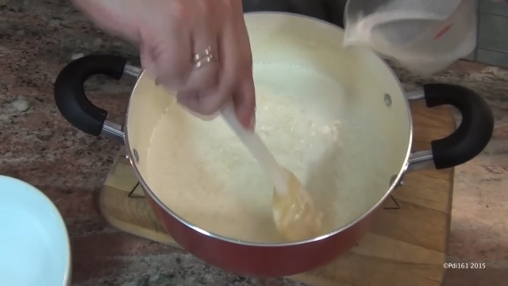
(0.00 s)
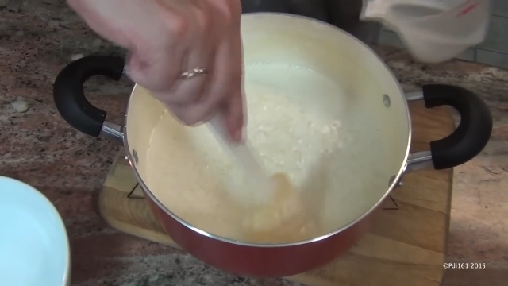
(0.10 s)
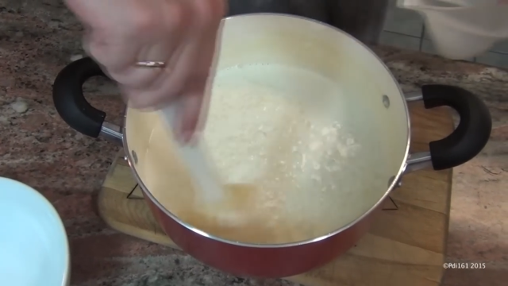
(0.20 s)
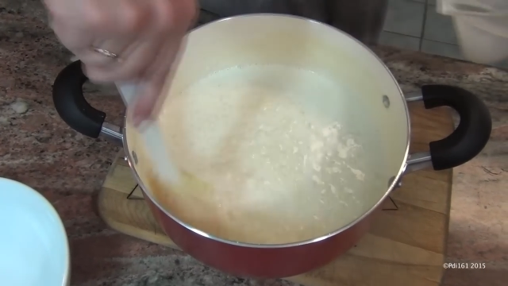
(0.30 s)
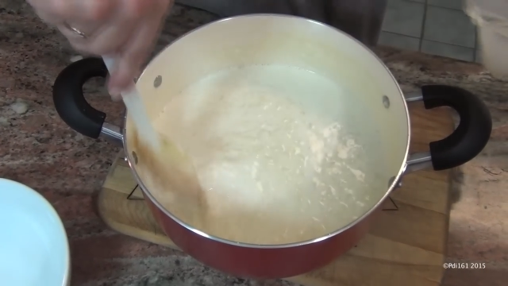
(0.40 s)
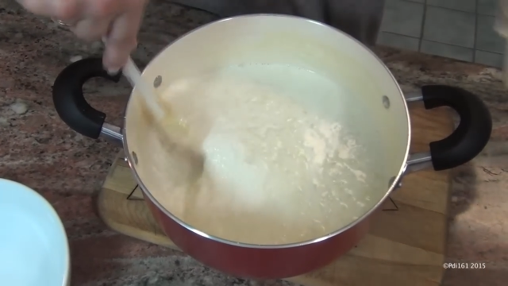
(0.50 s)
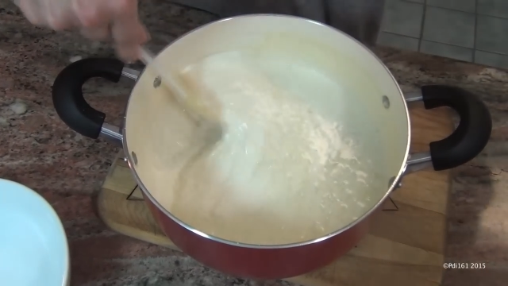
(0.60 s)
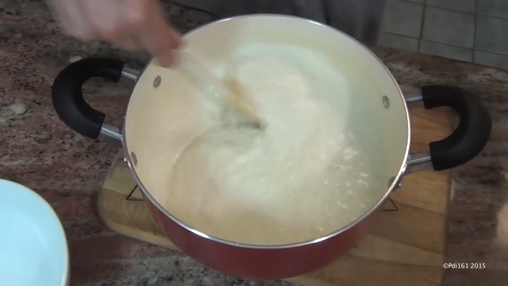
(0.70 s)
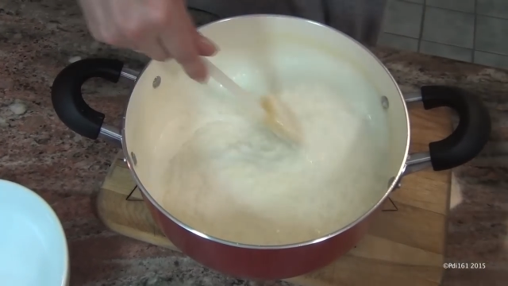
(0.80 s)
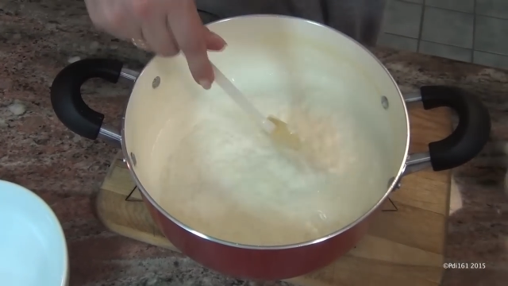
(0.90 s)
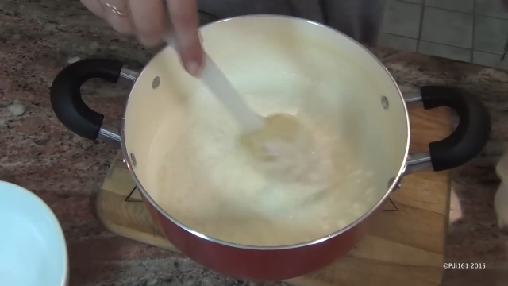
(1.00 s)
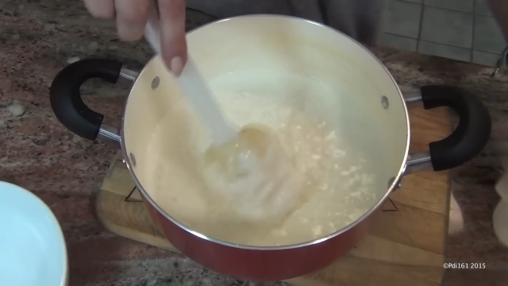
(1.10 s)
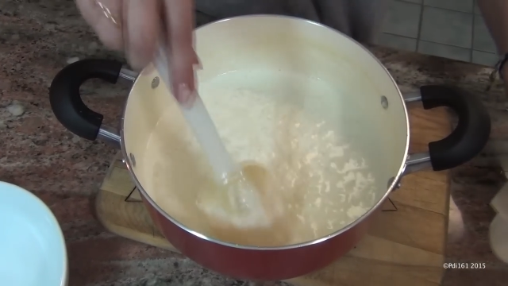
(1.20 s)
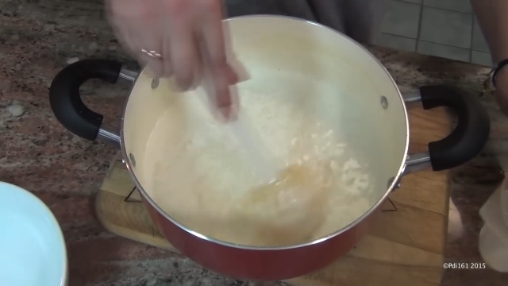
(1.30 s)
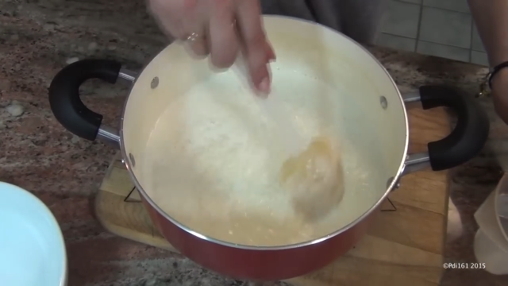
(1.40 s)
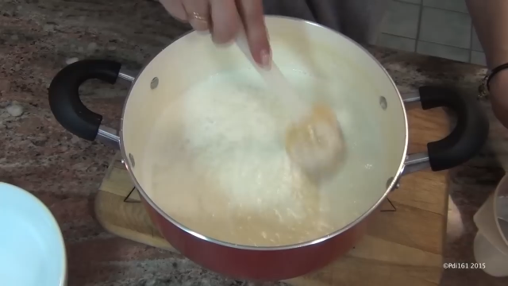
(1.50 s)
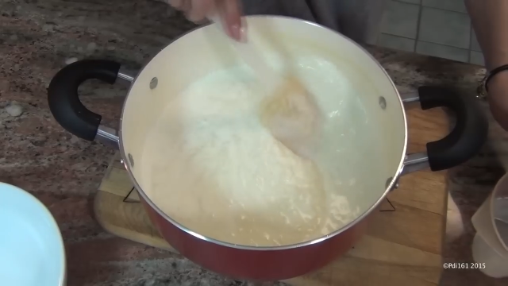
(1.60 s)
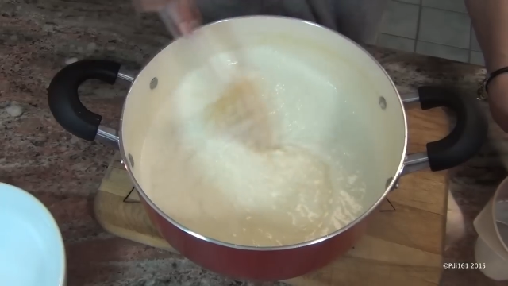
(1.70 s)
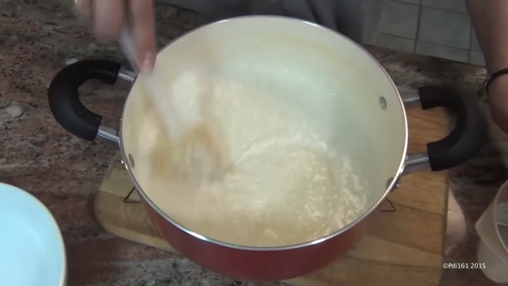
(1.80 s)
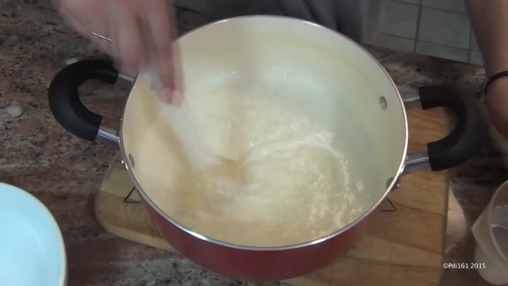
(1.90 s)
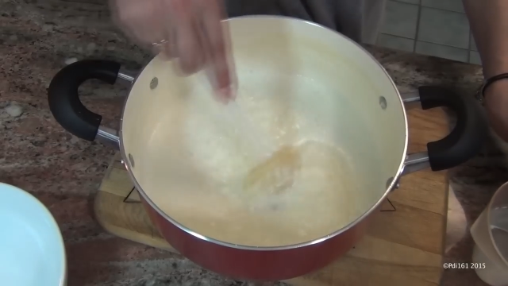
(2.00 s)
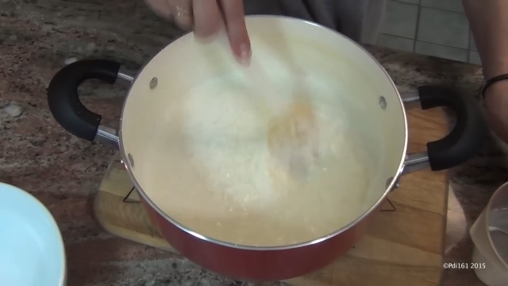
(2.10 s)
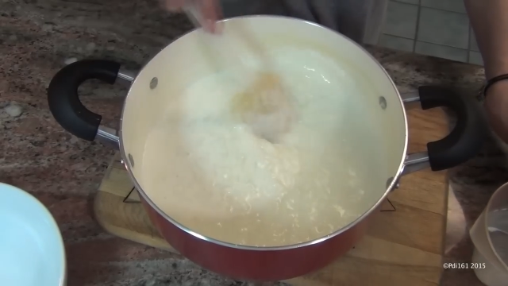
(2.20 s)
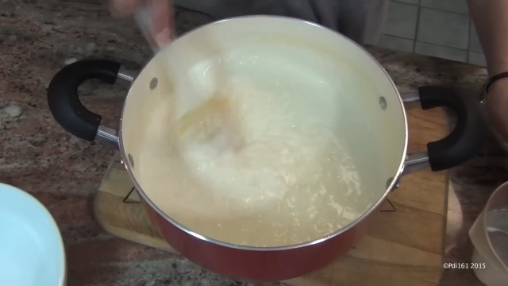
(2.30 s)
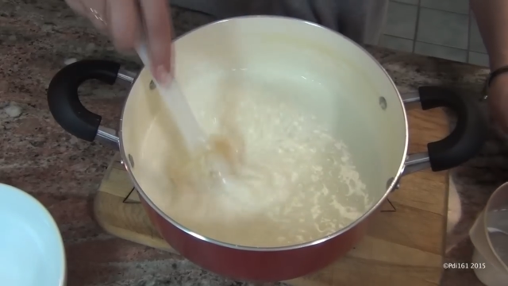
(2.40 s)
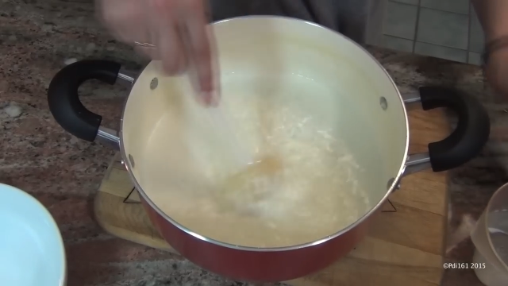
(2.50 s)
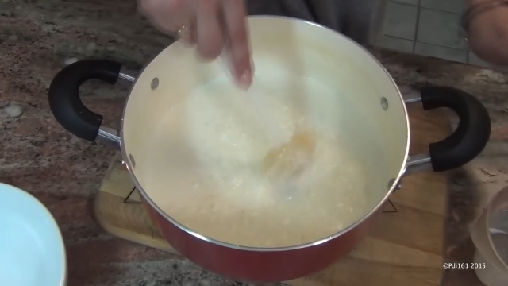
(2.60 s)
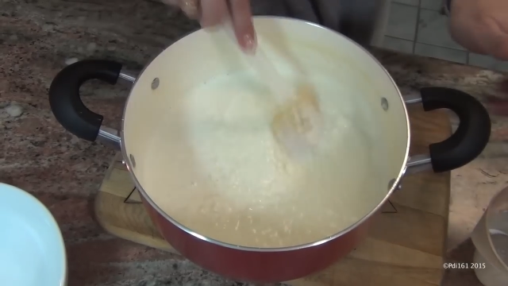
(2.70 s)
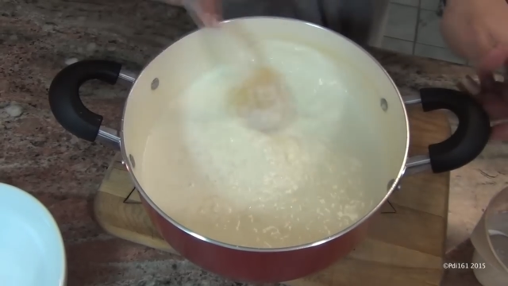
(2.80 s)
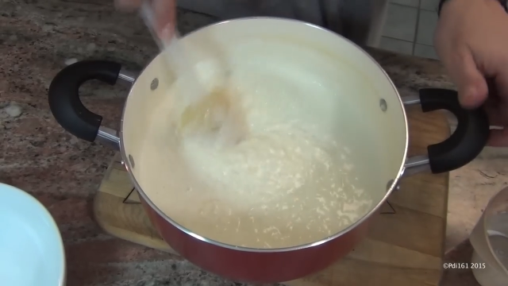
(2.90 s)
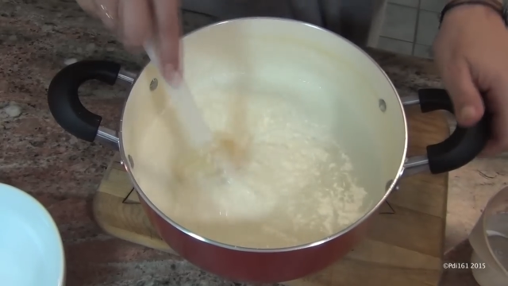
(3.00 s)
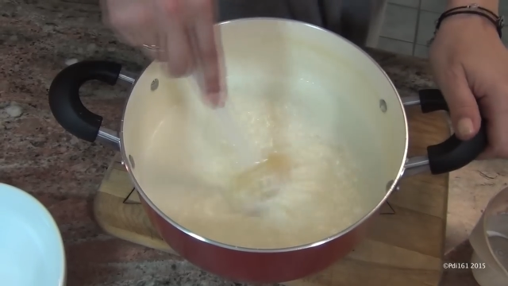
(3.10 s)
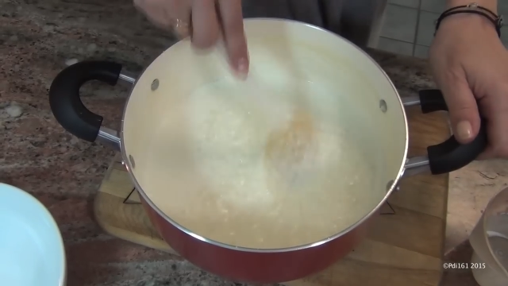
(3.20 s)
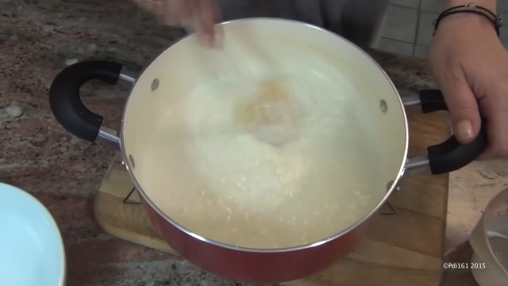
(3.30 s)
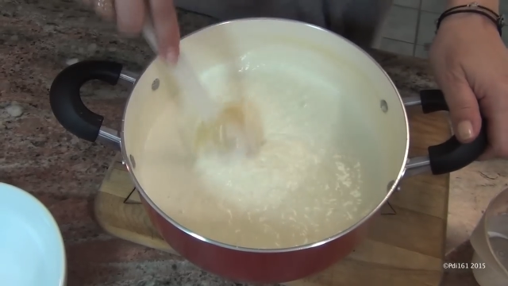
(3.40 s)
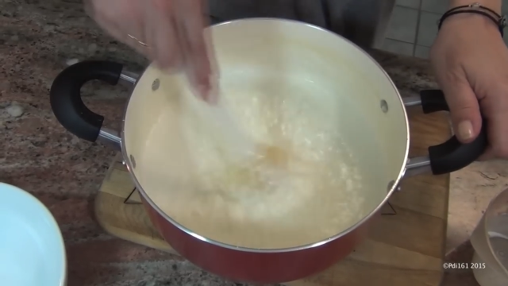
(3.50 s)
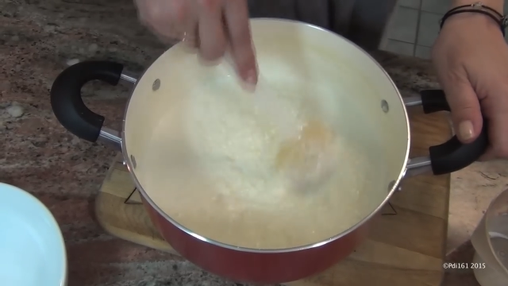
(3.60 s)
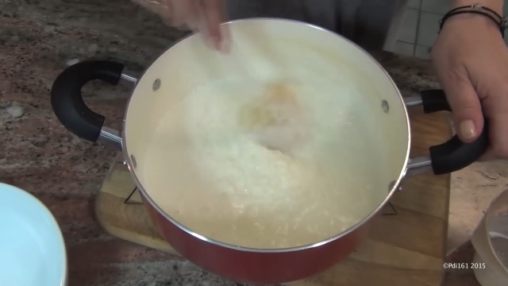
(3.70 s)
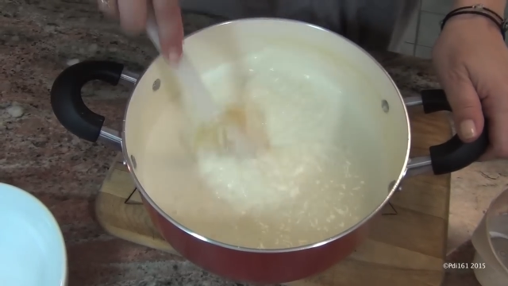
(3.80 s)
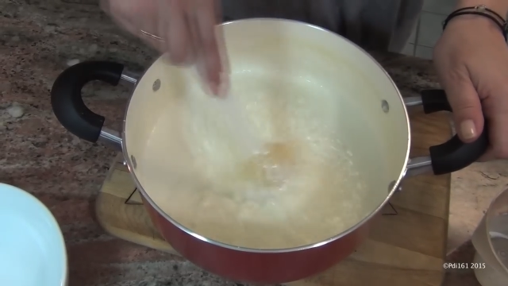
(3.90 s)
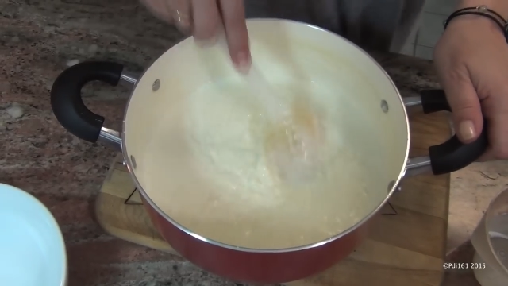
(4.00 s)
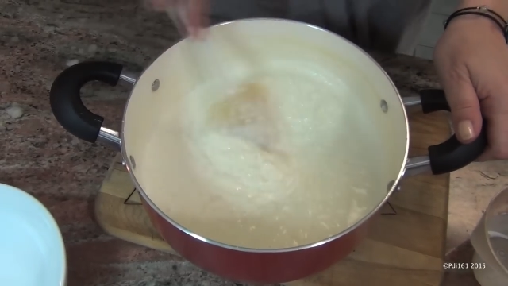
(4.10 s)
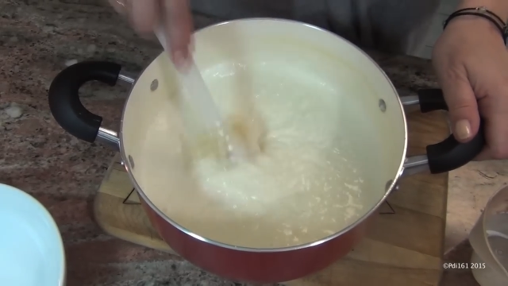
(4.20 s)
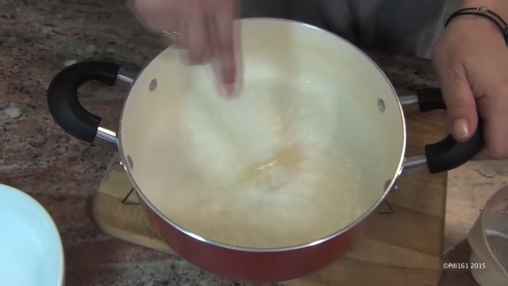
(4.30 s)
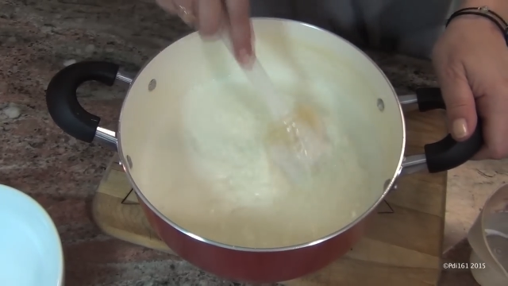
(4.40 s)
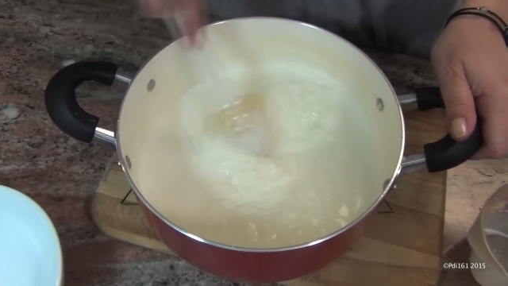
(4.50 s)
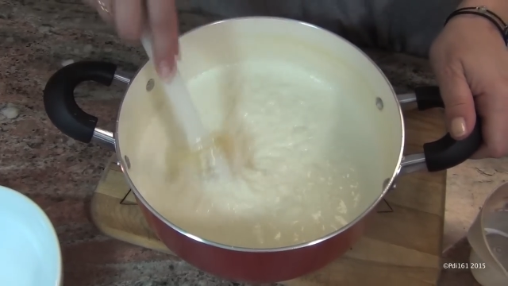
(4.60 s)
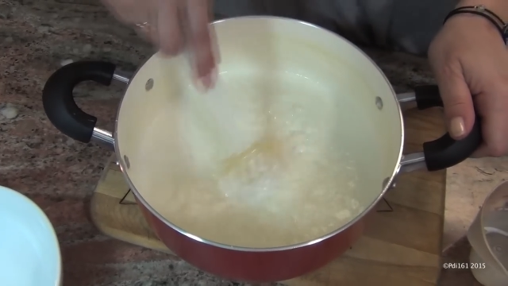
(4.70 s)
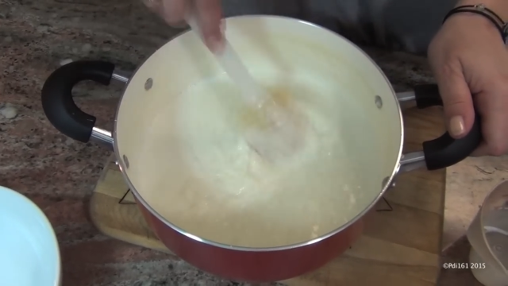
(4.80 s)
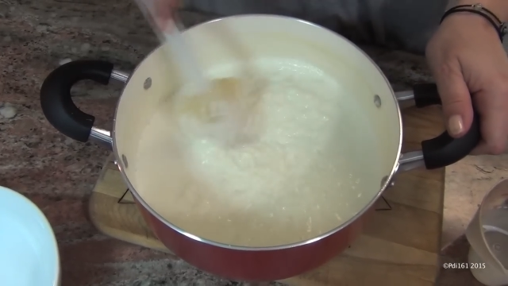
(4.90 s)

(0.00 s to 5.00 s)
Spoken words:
Nobody's mouth can be seen.